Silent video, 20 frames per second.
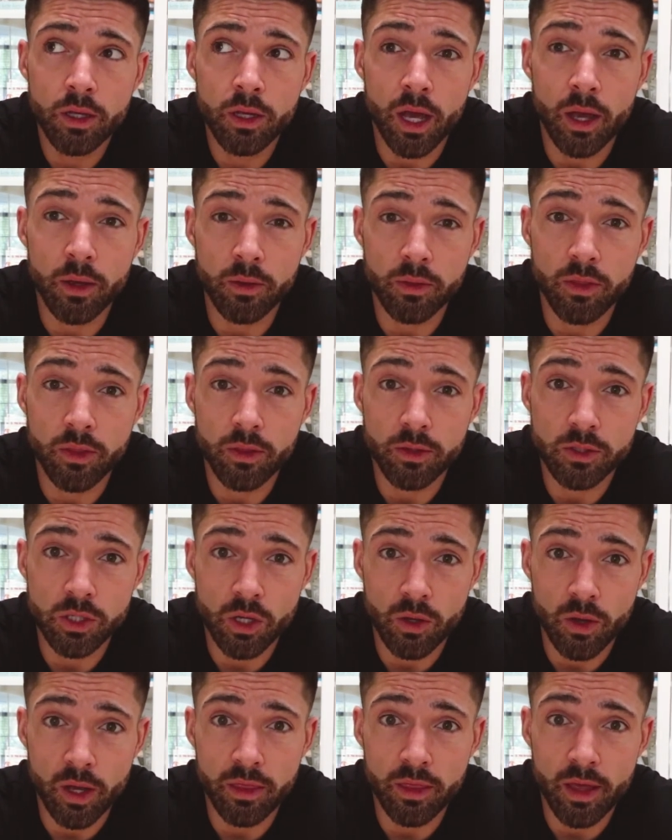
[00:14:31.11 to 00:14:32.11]
Uh,
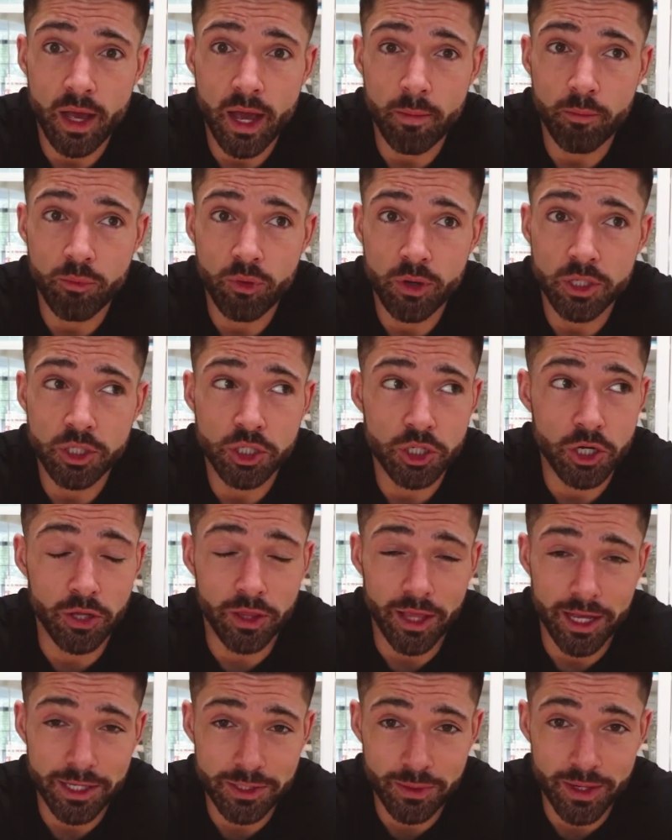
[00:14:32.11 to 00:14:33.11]
so I, I'm pretty sure
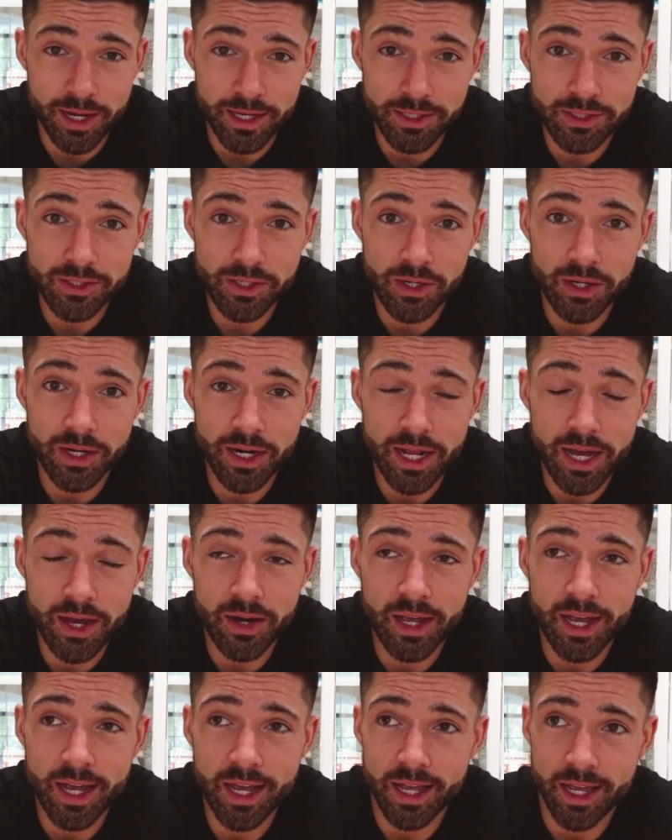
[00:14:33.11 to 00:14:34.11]
that's what I started out
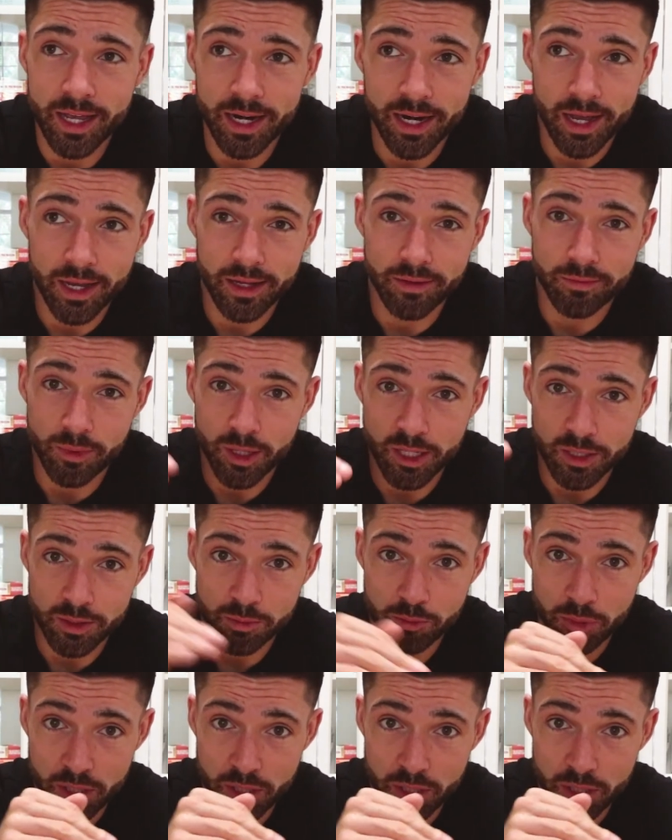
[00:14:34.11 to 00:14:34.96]
at, and I've been,